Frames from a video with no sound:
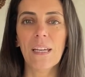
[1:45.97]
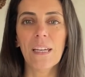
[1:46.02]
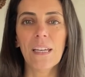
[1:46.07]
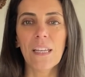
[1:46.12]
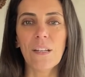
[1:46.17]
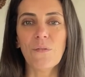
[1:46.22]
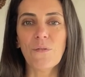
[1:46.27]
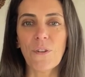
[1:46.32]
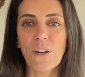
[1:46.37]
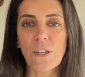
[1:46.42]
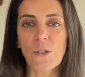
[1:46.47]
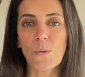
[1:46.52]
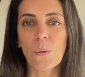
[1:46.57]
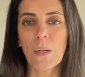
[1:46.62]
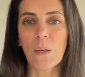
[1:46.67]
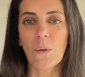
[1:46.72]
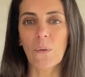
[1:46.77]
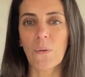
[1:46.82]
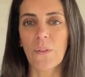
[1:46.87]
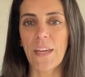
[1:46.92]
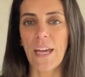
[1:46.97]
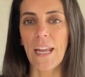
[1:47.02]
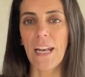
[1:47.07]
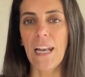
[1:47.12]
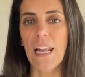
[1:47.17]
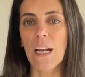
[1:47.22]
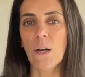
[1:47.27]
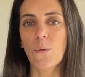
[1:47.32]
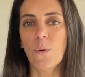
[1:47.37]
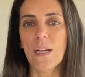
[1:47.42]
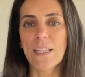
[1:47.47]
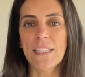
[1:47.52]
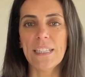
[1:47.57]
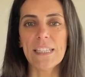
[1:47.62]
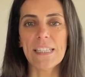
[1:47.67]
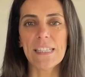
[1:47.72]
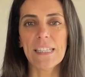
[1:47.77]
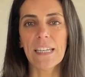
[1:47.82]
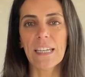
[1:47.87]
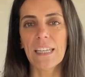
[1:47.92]
In French we call that la loi des
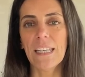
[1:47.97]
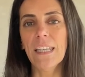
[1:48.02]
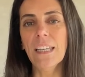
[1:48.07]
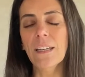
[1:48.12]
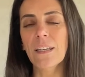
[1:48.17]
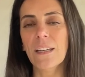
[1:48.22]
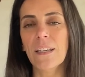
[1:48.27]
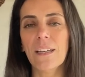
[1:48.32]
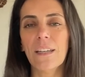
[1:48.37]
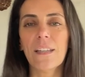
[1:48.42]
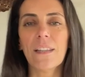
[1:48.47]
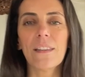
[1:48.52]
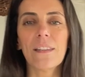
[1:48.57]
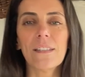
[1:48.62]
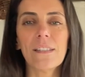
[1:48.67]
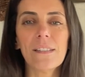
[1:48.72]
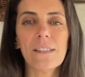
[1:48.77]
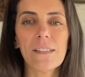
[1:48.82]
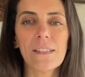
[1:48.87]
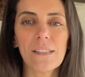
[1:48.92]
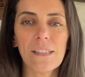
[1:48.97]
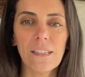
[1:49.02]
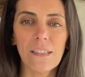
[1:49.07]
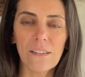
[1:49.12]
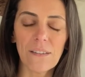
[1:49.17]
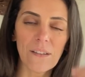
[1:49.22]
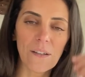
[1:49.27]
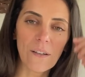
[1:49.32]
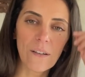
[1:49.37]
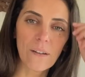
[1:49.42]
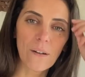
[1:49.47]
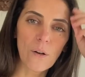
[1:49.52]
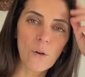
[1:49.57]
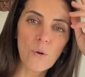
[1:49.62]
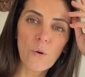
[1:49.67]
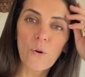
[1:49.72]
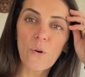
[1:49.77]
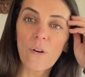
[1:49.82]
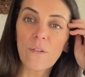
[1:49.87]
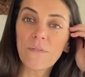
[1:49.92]
séries, the
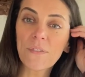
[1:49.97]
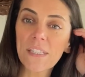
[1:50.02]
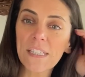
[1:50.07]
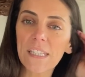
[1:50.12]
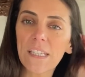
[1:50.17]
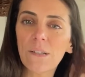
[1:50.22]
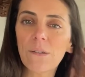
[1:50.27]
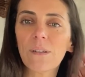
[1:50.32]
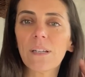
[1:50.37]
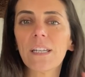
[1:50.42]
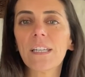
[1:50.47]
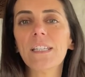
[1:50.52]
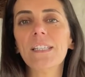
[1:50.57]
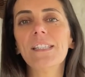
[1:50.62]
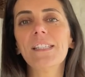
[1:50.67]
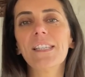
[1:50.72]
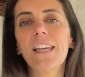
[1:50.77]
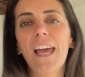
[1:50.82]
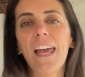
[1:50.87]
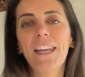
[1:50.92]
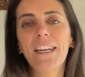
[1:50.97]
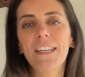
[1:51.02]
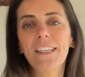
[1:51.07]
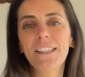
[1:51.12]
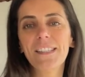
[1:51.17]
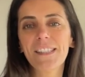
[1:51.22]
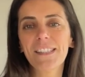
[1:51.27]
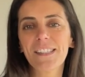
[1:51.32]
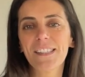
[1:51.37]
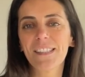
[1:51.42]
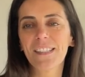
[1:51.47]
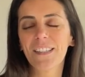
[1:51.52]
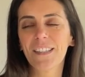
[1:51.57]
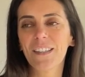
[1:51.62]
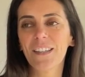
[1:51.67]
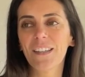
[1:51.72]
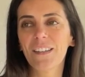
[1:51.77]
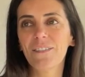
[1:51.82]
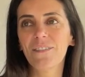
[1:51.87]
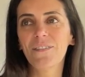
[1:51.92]
law of series, and
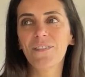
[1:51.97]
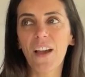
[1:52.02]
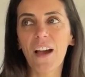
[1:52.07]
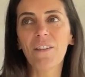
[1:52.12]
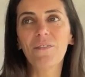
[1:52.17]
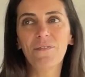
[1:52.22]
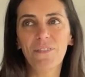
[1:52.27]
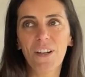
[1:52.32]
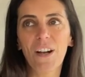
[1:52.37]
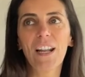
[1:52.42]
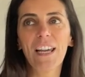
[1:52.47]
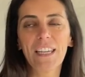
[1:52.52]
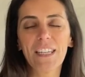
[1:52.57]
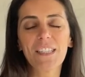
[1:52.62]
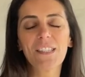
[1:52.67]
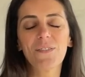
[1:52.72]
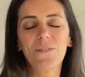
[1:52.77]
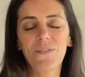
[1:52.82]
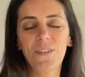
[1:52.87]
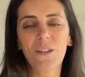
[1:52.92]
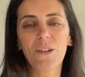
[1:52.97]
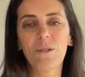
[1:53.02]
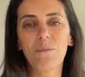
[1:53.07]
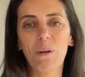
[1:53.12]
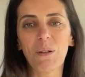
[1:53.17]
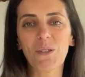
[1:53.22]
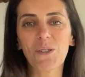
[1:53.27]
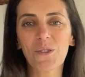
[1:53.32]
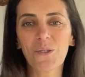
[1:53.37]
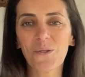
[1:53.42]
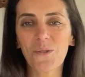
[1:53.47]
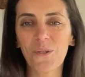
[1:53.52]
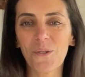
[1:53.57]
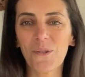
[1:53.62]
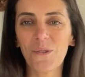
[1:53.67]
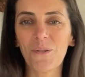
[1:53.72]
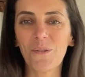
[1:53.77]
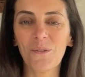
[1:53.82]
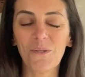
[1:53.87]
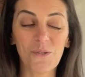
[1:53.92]
I feel like it's very much
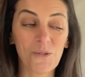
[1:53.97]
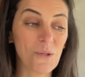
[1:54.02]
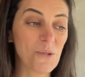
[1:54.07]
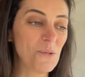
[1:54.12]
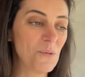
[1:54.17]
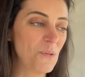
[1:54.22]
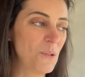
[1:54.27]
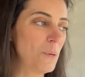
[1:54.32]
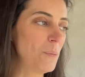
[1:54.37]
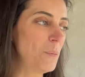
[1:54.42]
true for